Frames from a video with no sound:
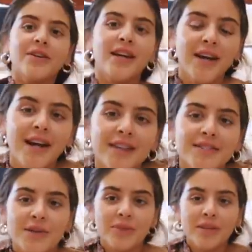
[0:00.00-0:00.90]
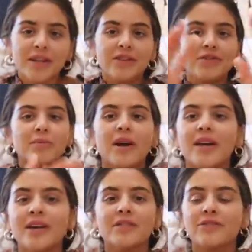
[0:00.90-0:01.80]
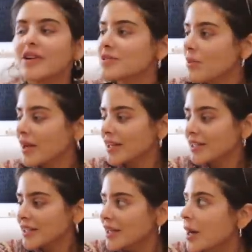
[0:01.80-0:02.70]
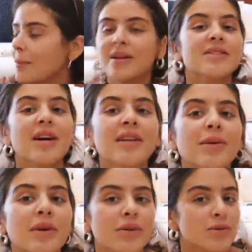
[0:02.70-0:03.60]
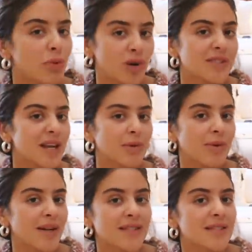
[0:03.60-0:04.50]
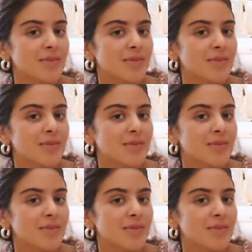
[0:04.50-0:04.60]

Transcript: Okay, hi. So I'm here for my friend's wedding, but it's not like one of those boring type of weddings.